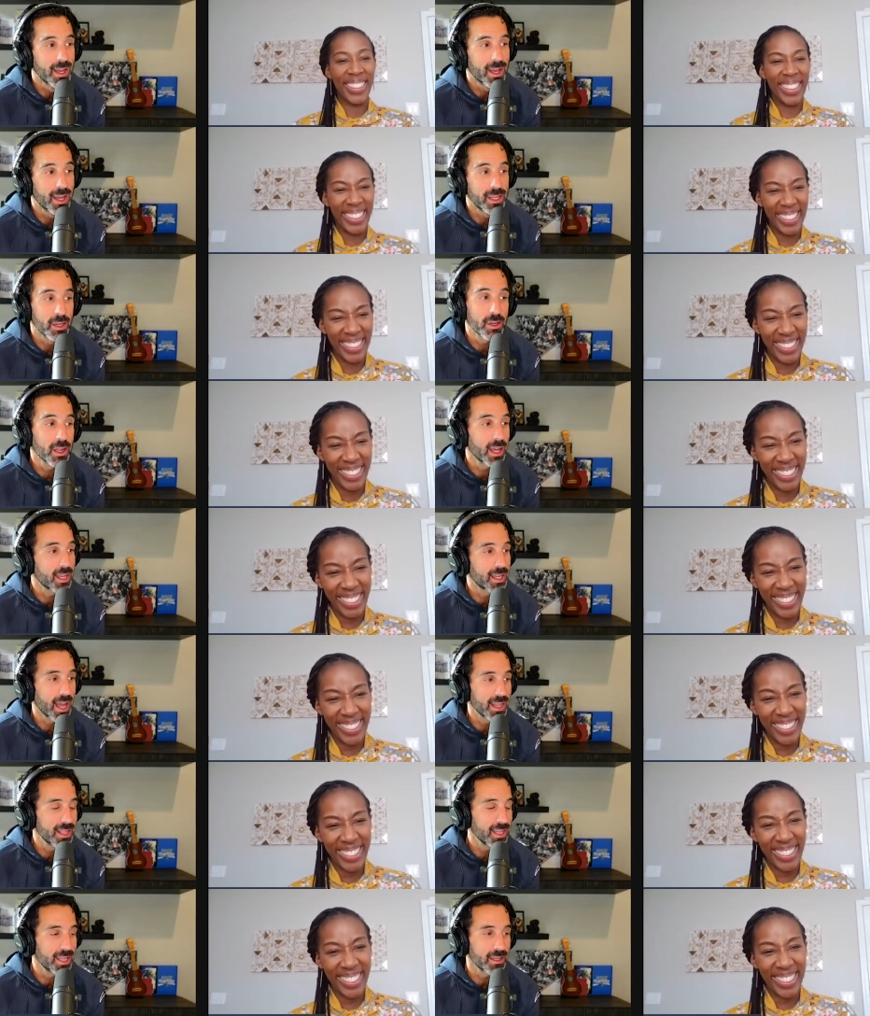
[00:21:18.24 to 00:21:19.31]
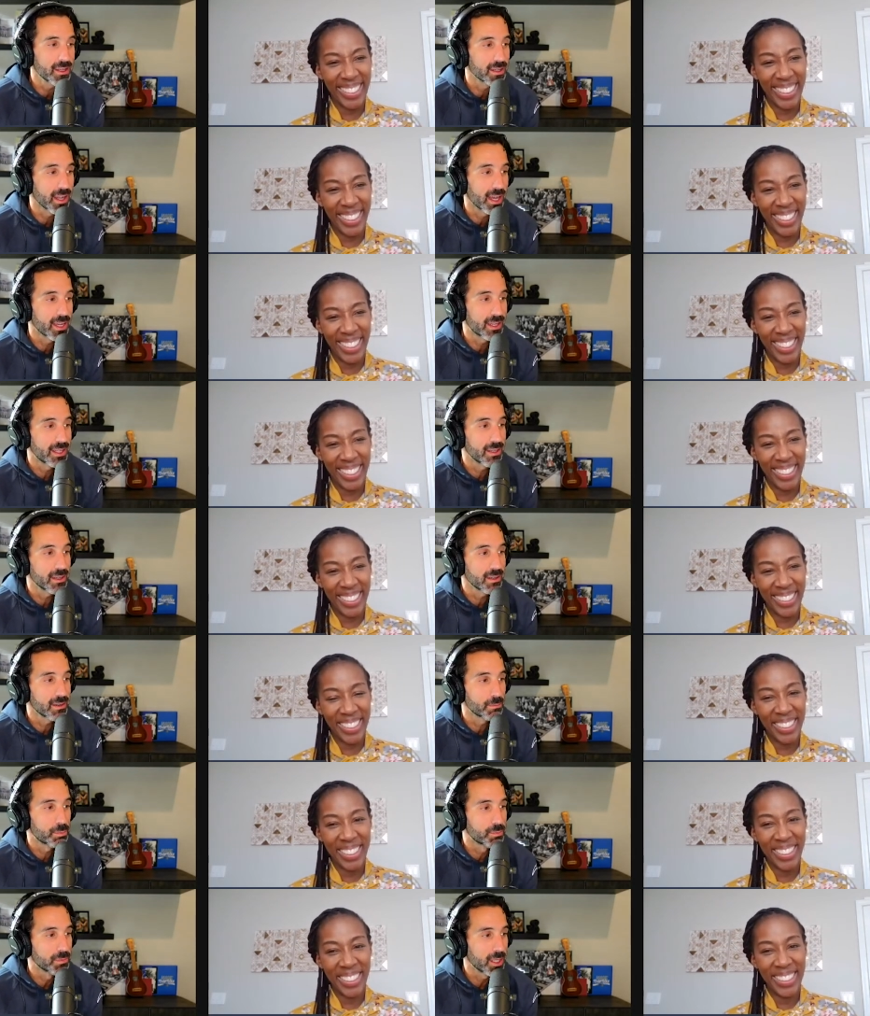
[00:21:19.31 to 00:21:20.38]
Speaker 1: you're like I think you're like
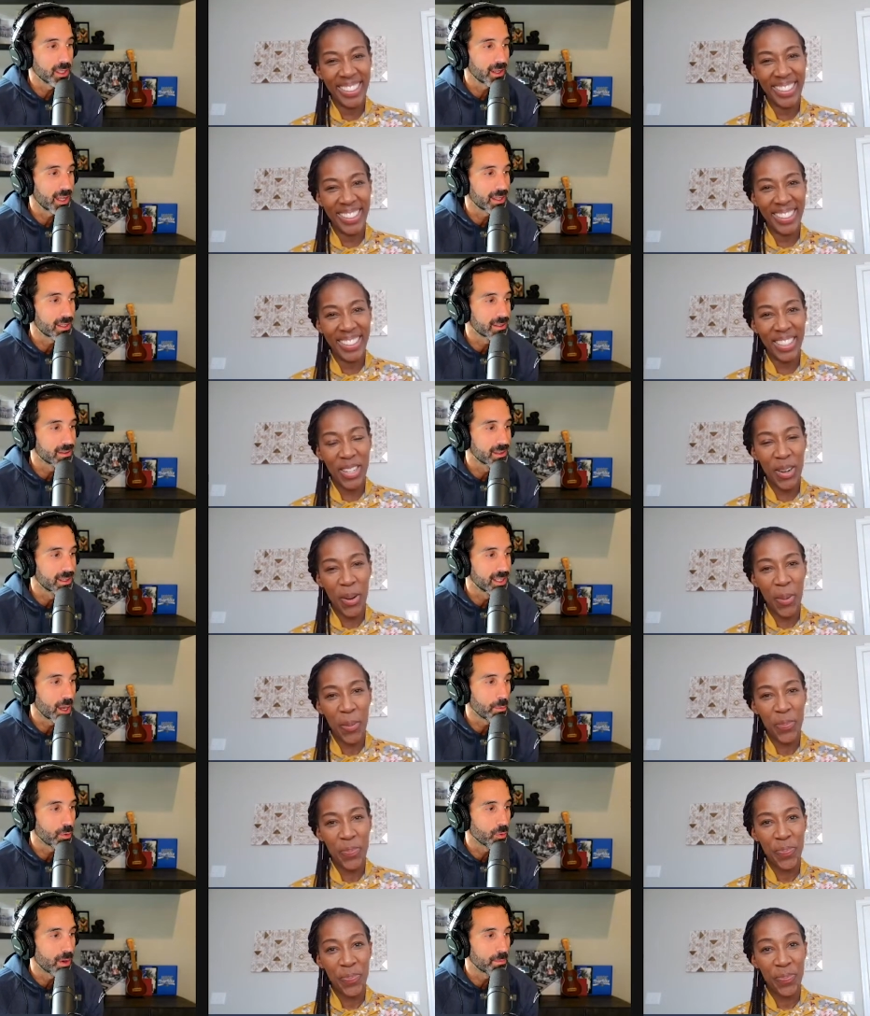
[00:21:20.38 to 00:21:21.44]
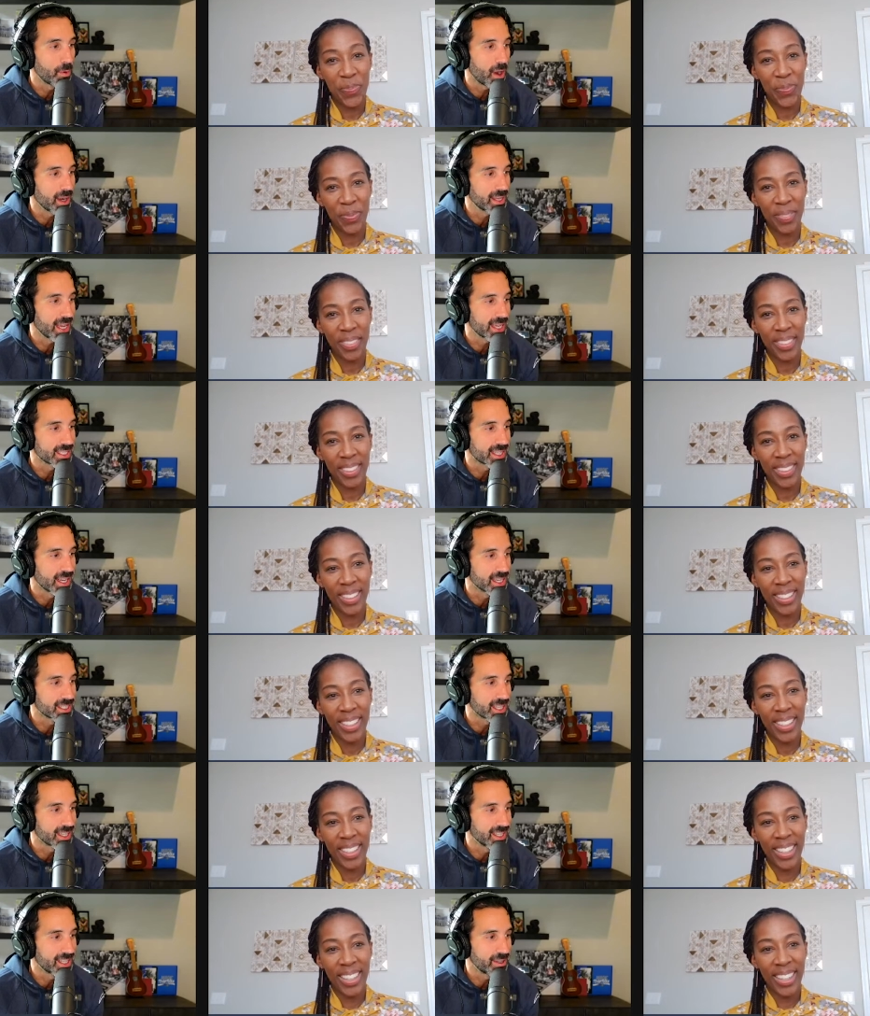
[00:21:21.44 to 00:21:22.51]
you're you're like number one podcast guest.
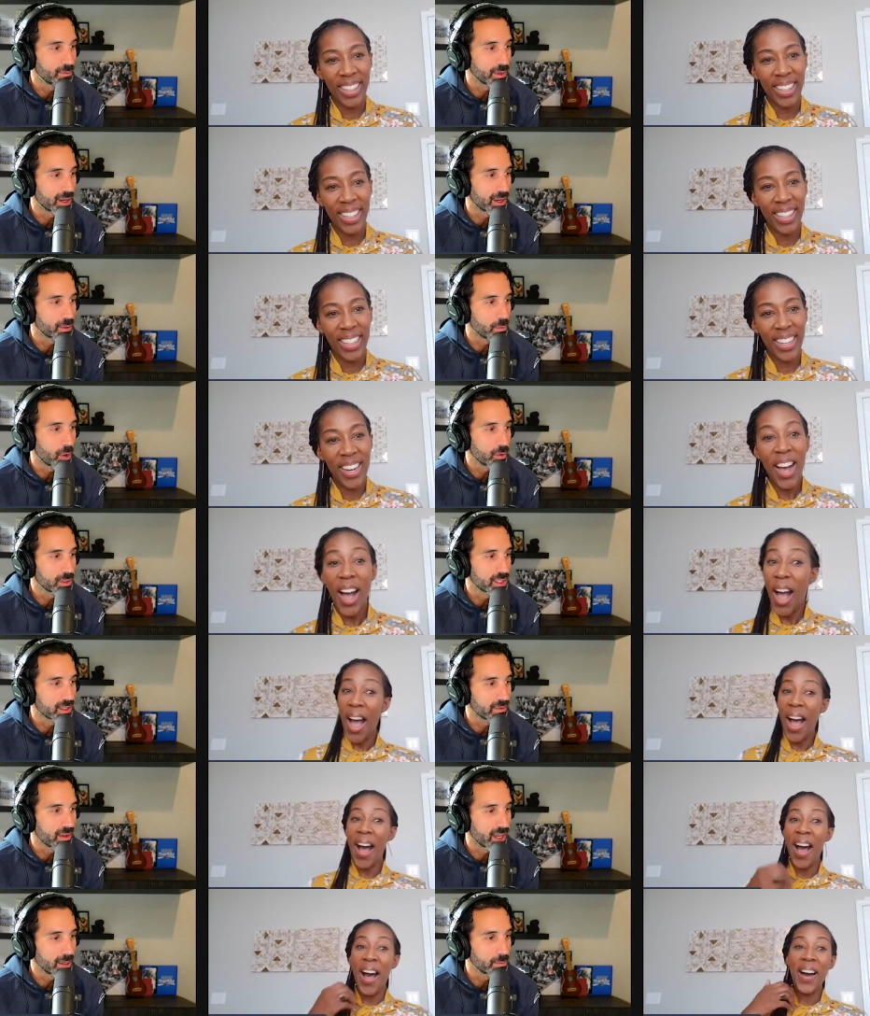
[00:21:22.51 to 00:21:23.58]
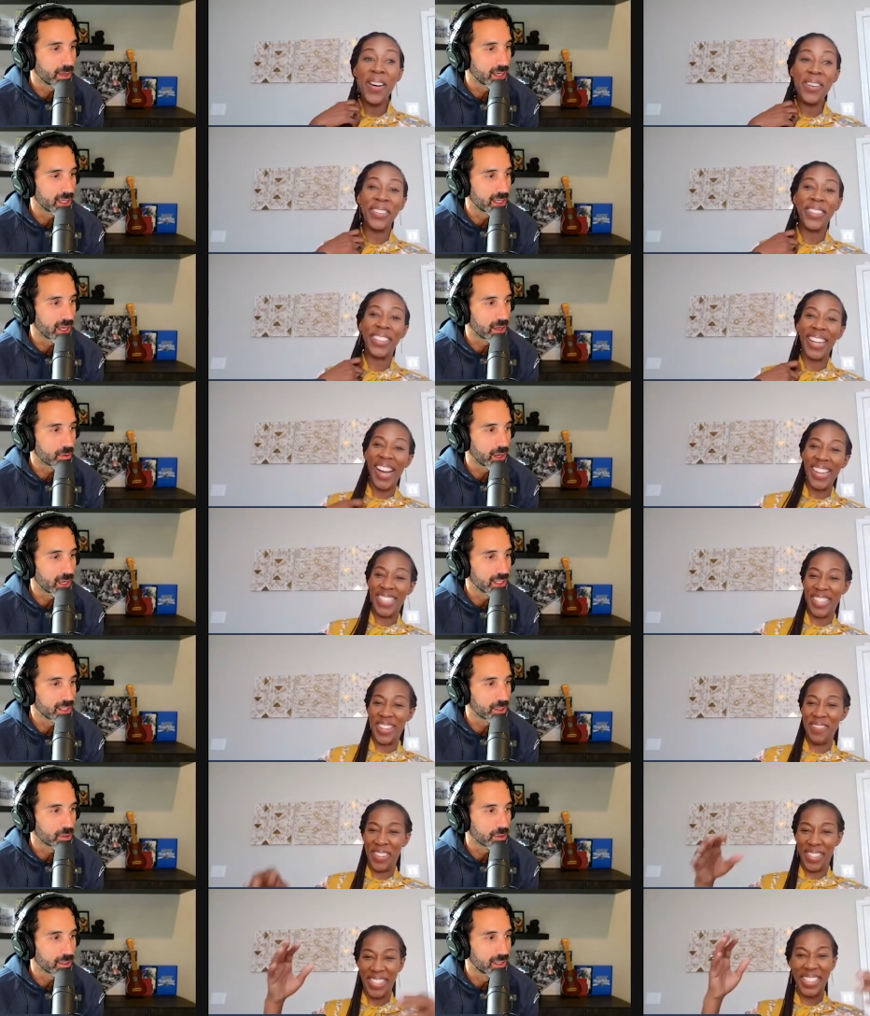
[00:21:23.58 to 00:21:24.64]
I think you've been on the most of anybody. Oh now. gosh,
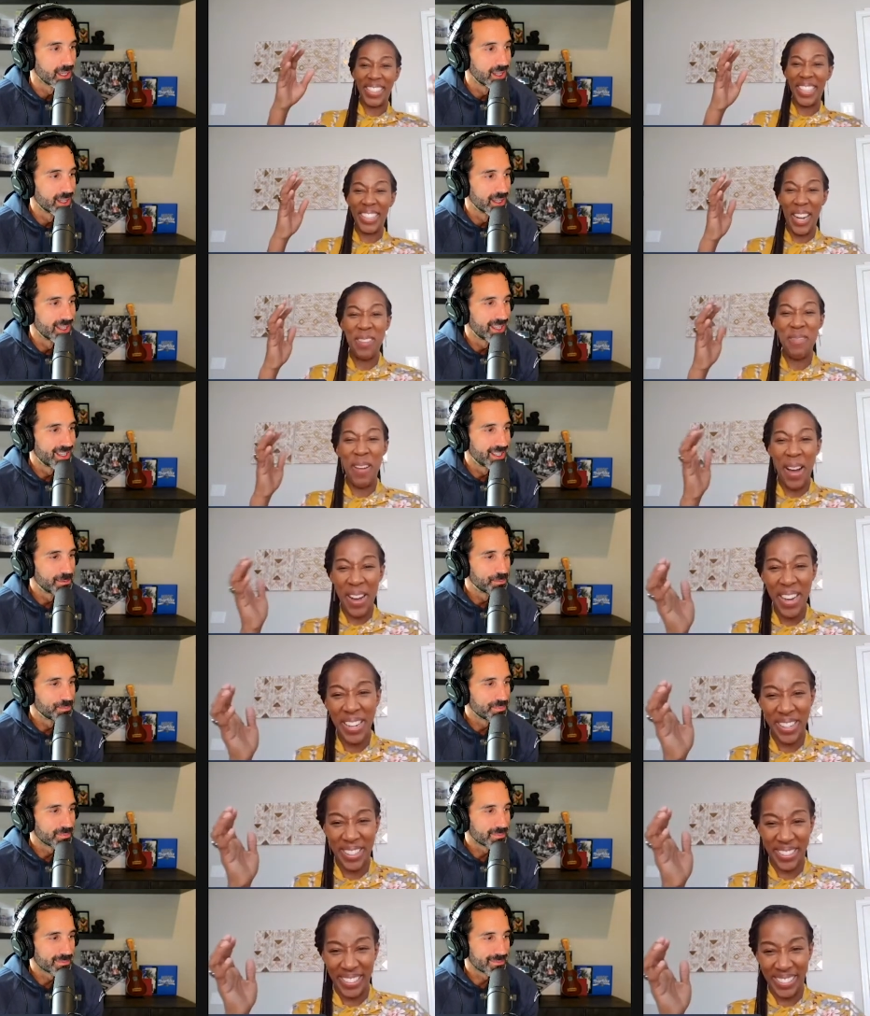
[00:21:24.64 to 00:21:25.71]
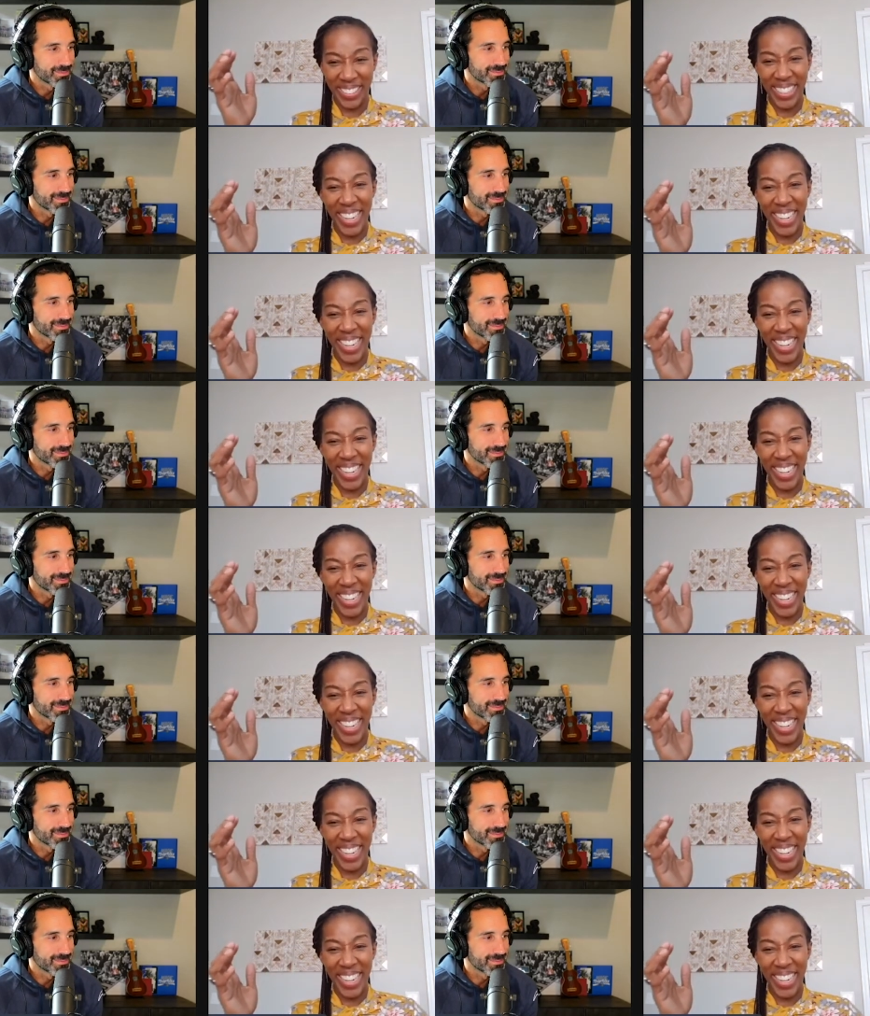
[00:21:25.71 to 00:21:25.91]
Speaker 2: I'm like, like I'm honored.